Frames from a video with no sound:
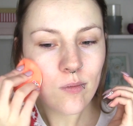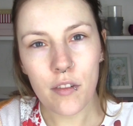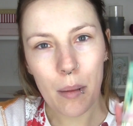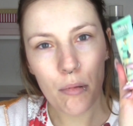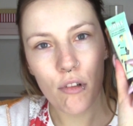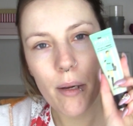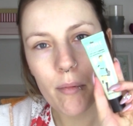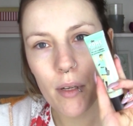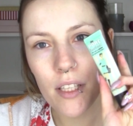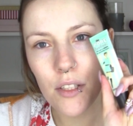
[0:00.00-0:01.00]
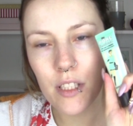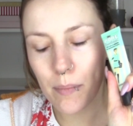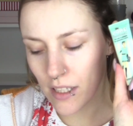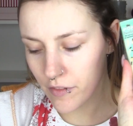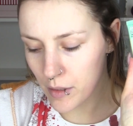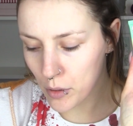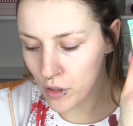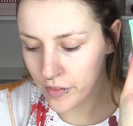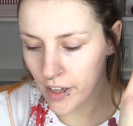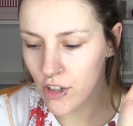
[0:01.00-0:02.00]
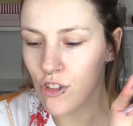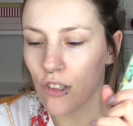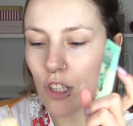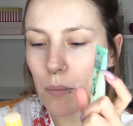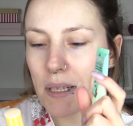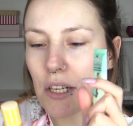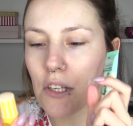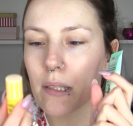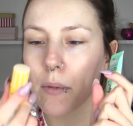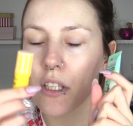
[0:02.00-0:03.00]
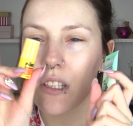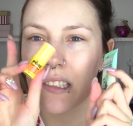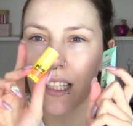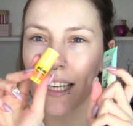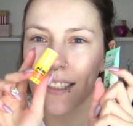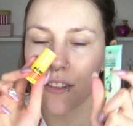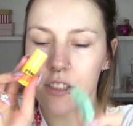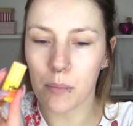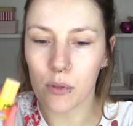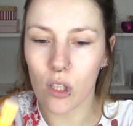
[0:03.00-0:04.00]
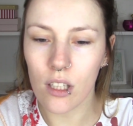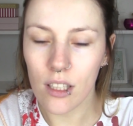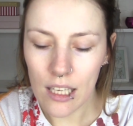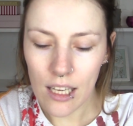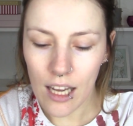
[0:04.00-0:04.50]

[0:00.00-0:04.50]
For my primer, I'm going to use the Benefit Professional, and on my nose I'm going to use License to Blot.